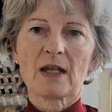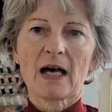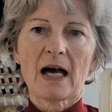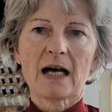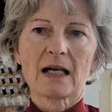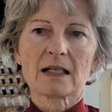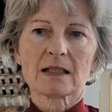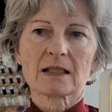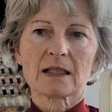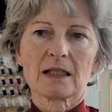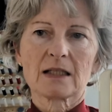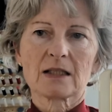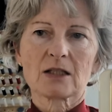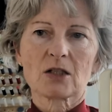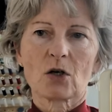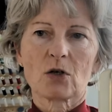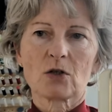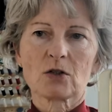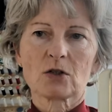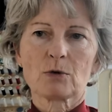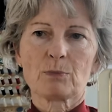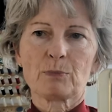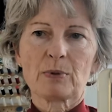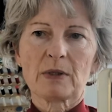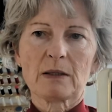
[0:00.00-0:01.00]
that is
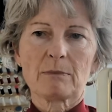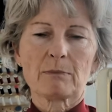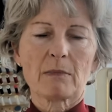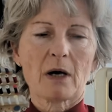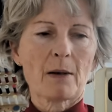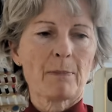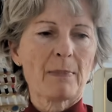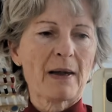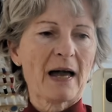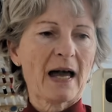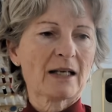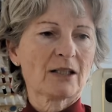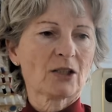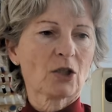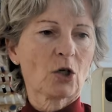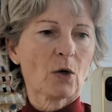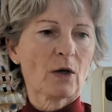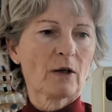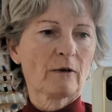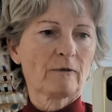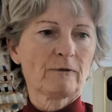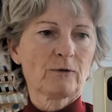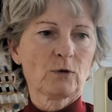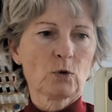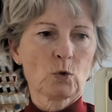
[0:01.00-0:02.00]
going to be my pattern
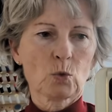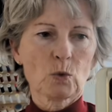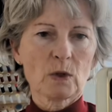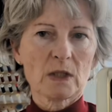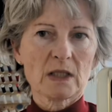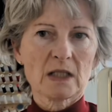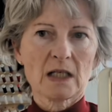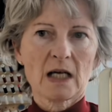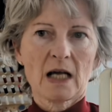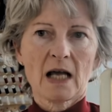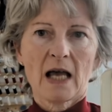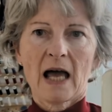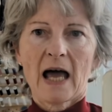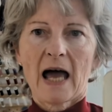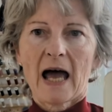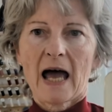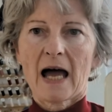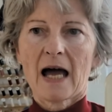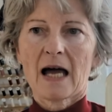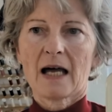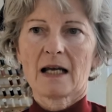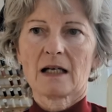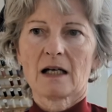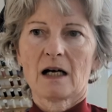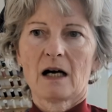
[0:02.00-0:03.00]
going forward,
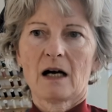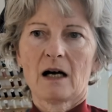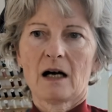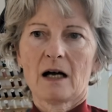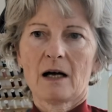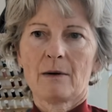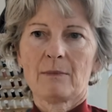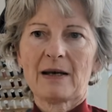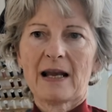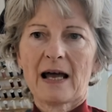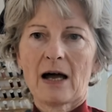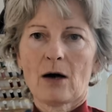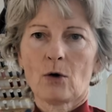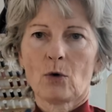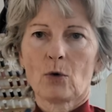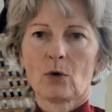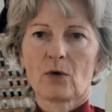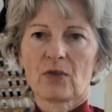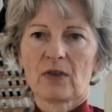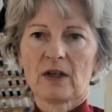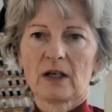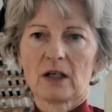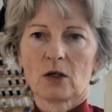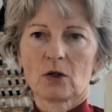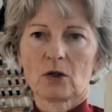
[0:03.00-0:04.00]
and I'm now
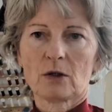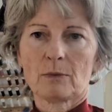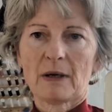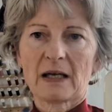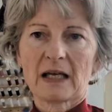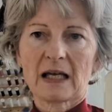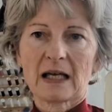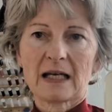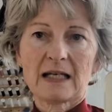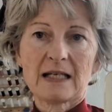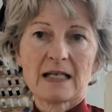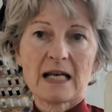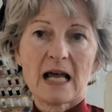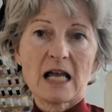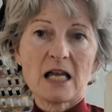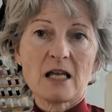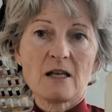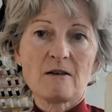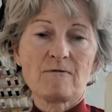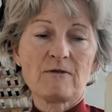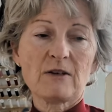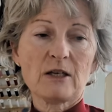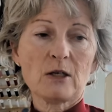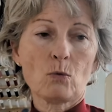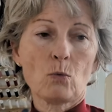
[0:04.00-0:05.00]
going to make a
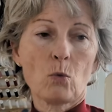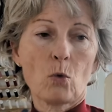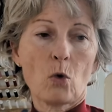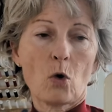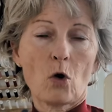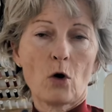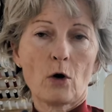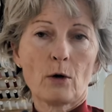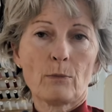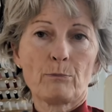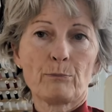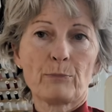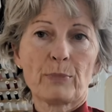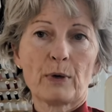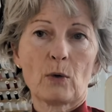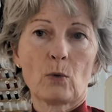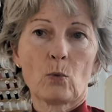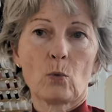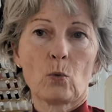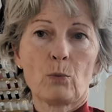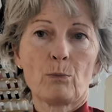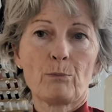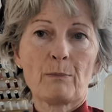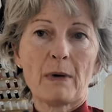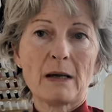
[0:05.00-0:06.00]
navy one,
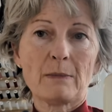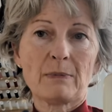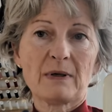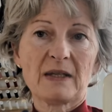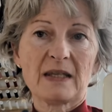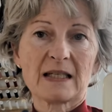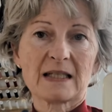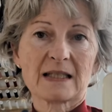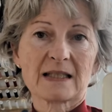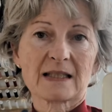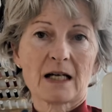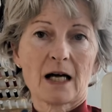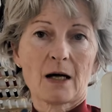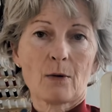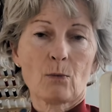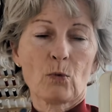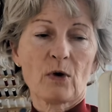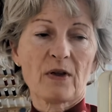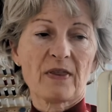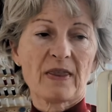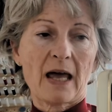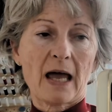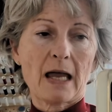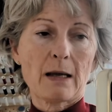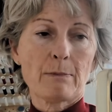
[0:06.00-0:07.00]
but maybe this
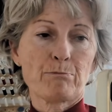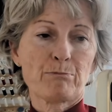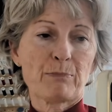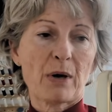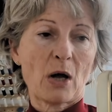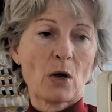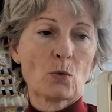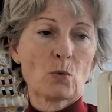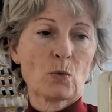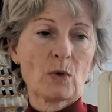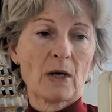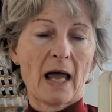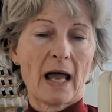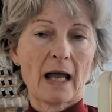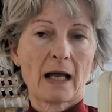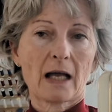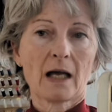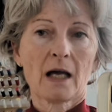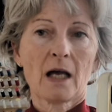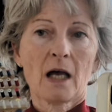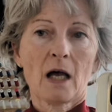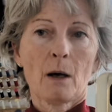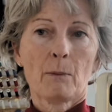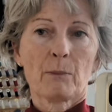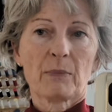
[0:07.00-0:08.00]
time with a boat
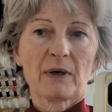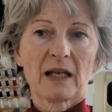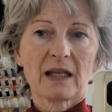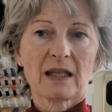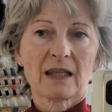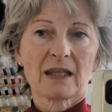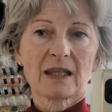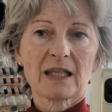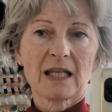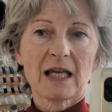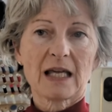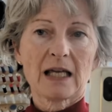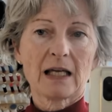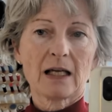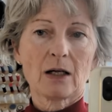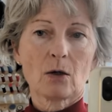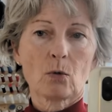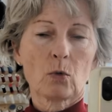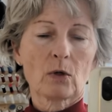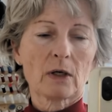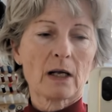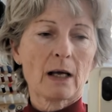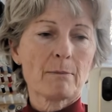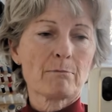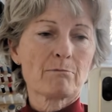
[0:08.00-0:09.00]
neck. But I
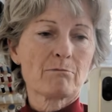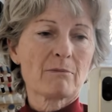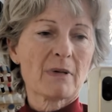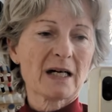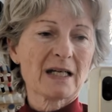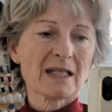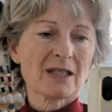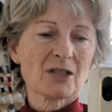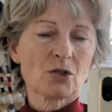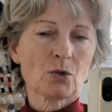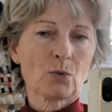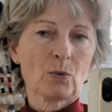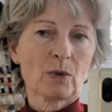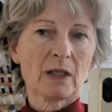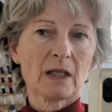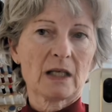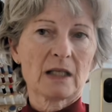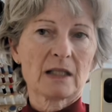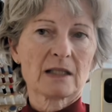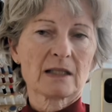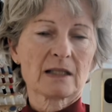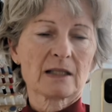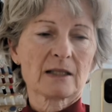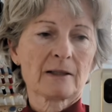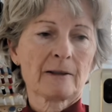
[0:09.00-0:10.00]
think what I might do with
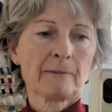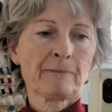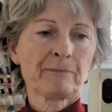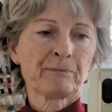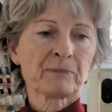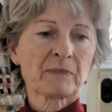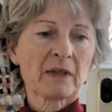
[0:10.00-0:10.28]
this